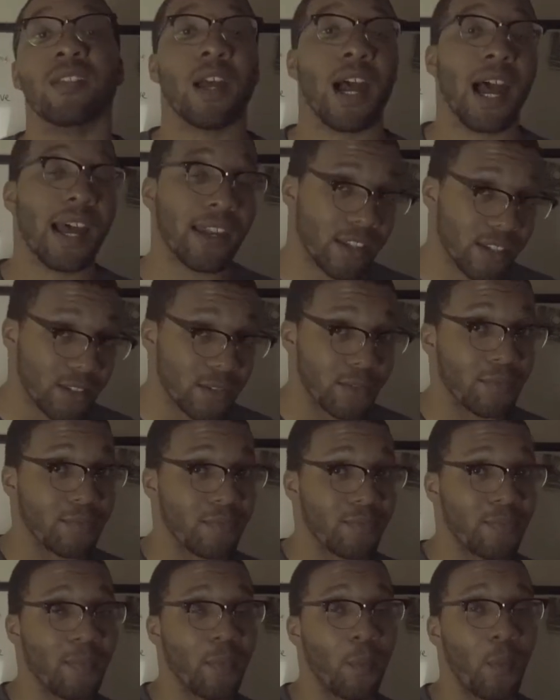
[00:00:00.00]
I do.
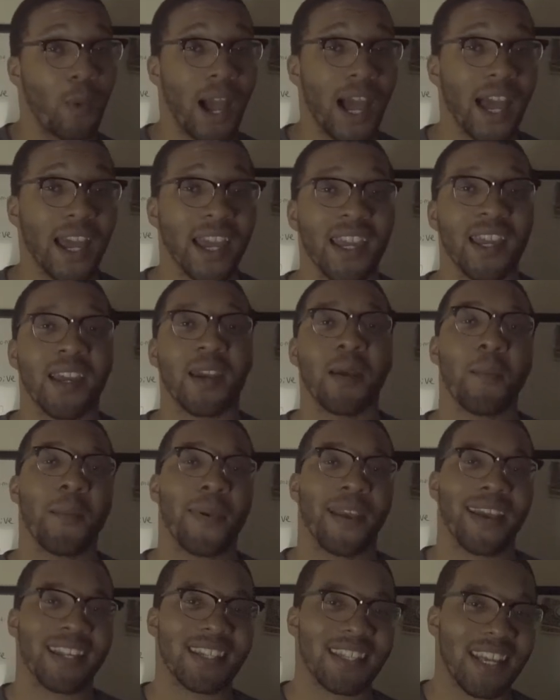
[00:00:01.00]
Why?
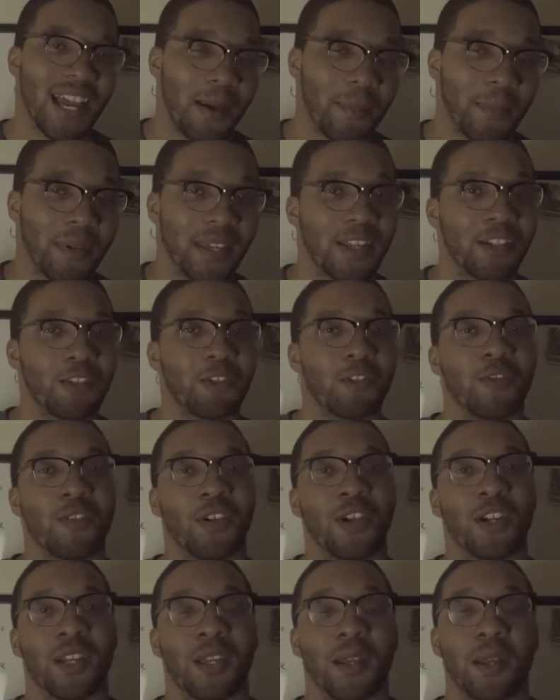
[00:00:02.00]
Because I'm an
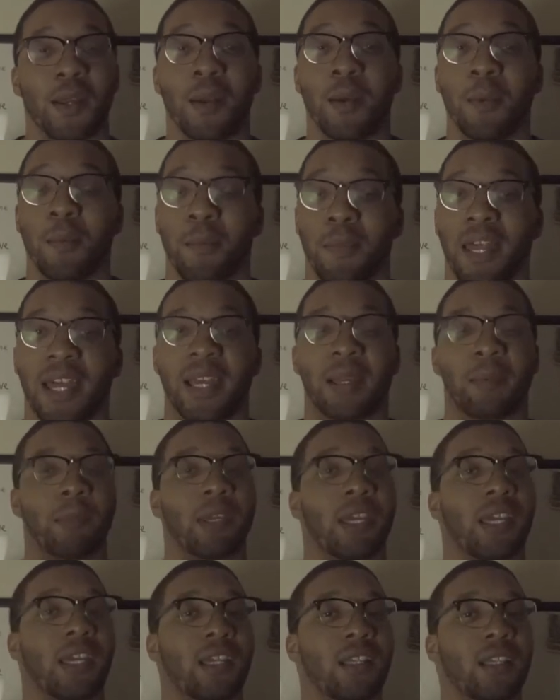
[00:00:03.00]
introverted Black
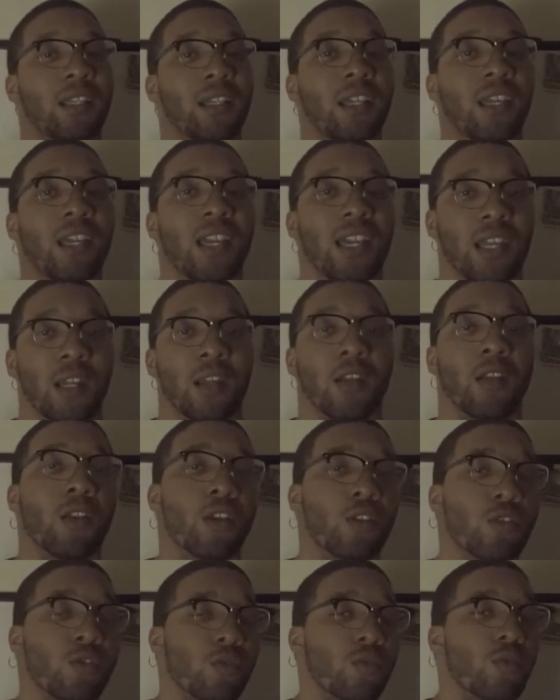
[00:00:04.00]
man. And I know
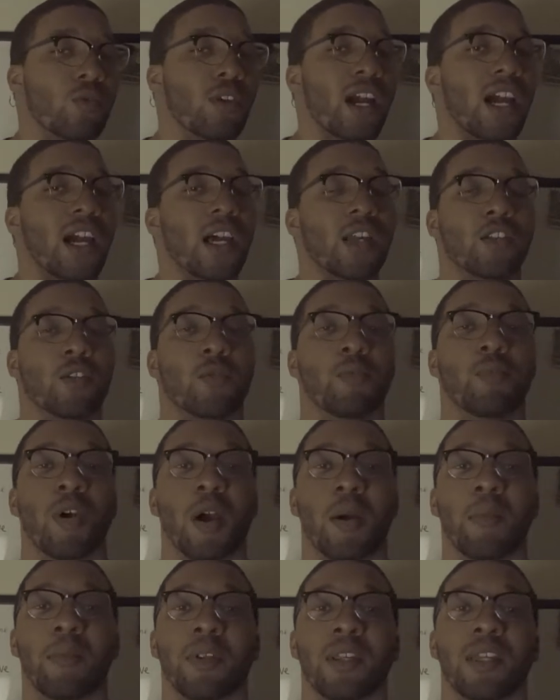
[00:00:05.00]
that you guys are
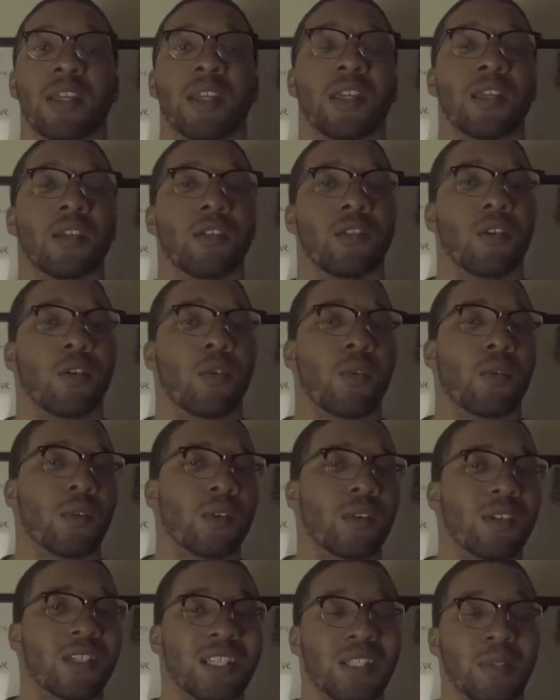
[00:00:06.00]
probably, you know,
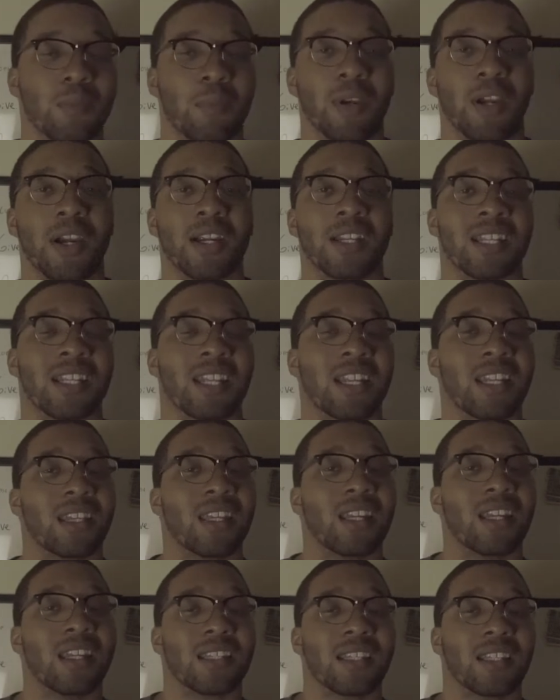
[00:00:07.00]
experiencing a lot of
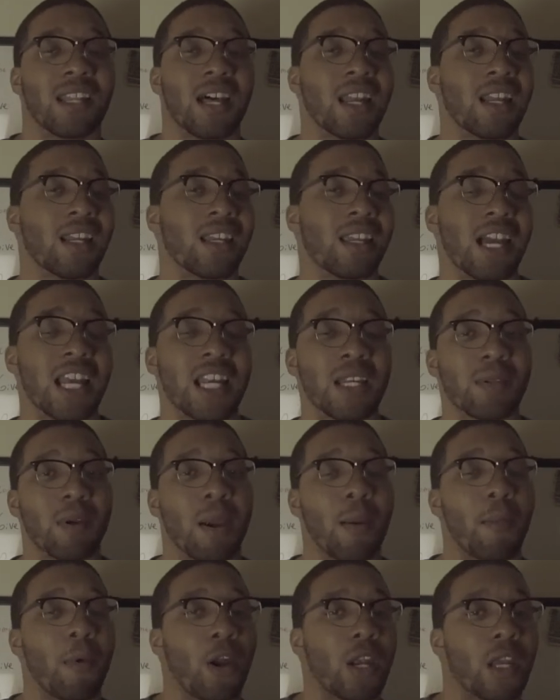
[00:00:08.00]
things, and a lot of you guys
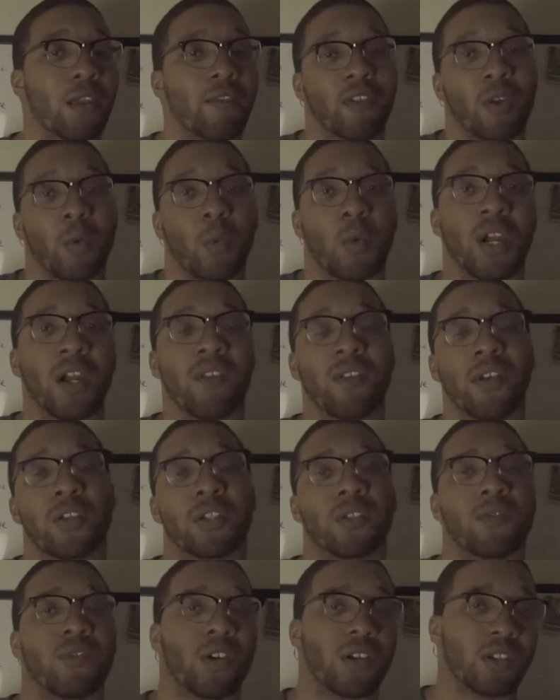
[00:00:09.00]
probably aren't even aware of
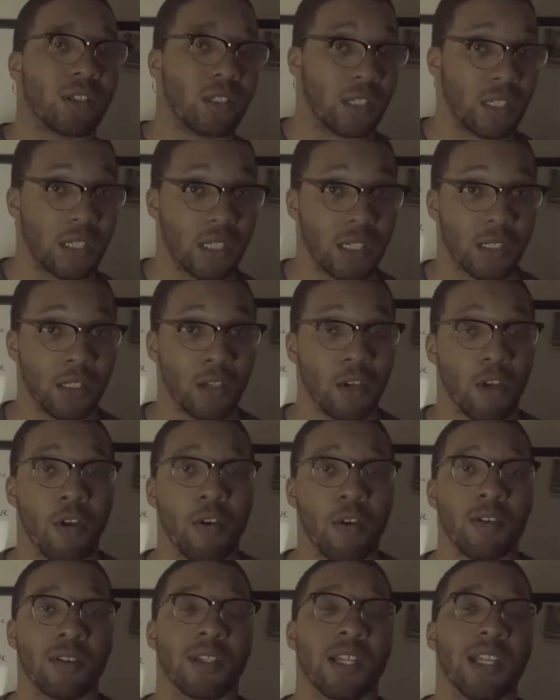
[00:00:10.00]
introversion is.
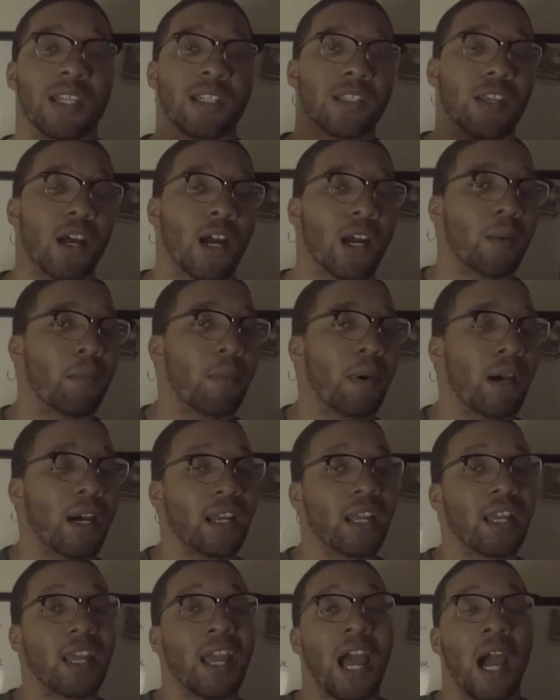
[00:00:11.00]
Let's talk about
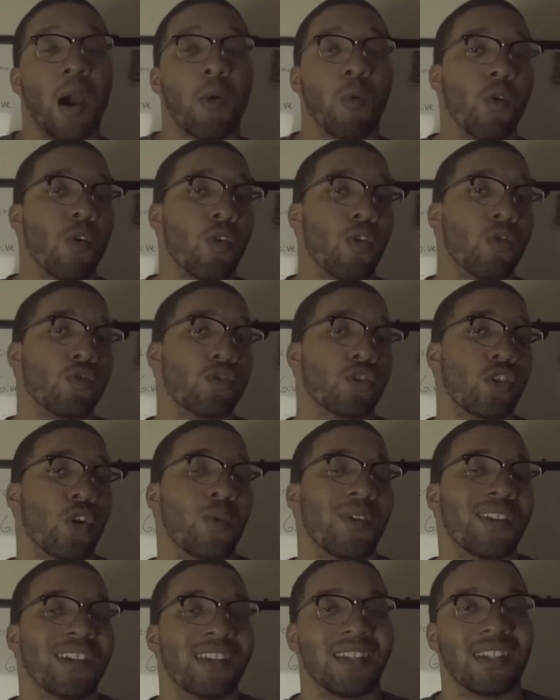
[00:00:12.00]
it. I won't go
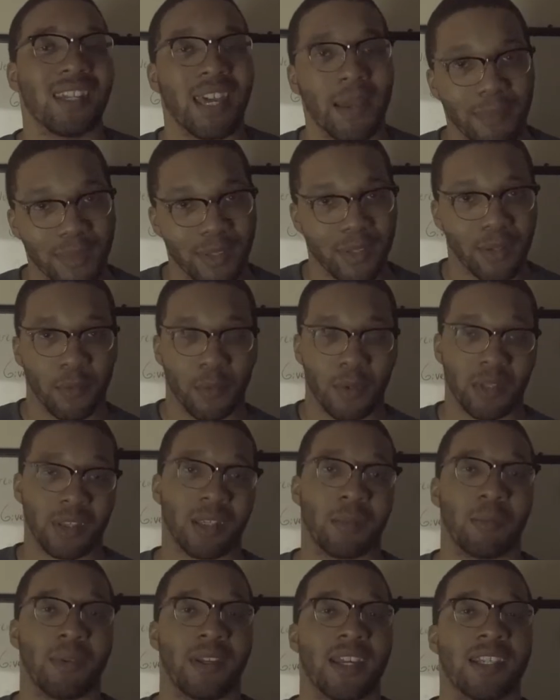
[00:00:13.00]
so in depth with
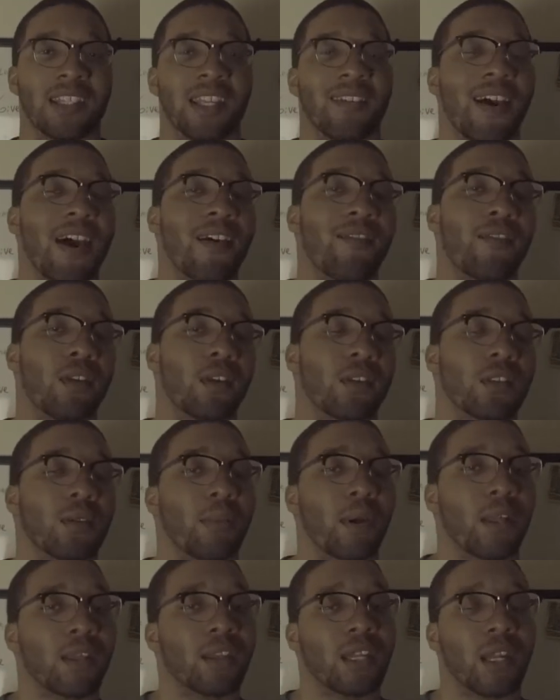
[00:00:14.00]
it because I have videos
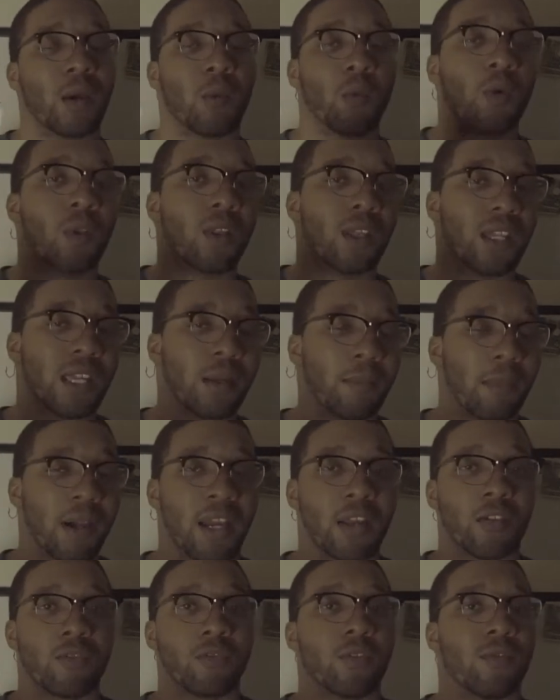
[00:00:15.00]
about that, and I will link
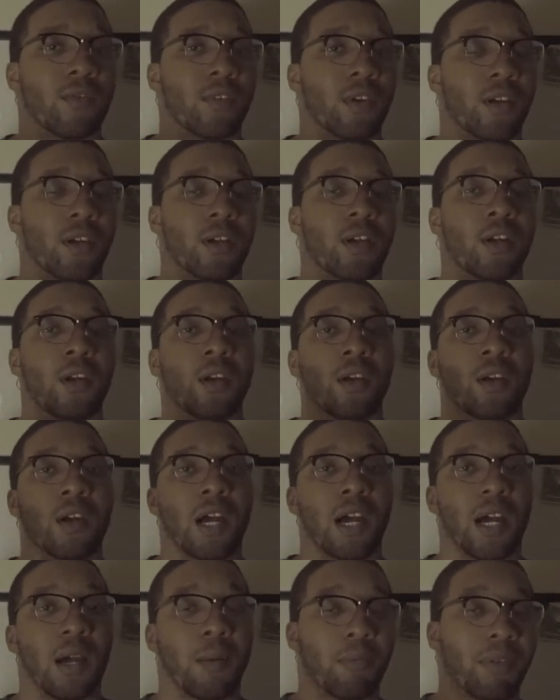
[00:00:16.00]
my introvert
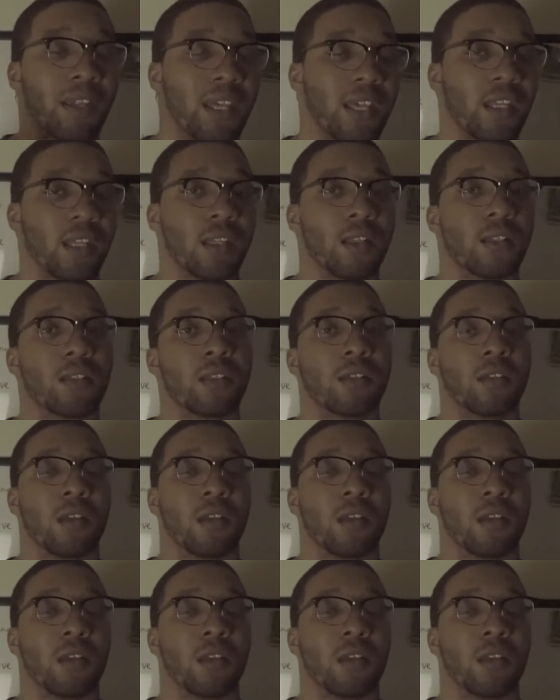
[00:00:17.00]
uh, playlist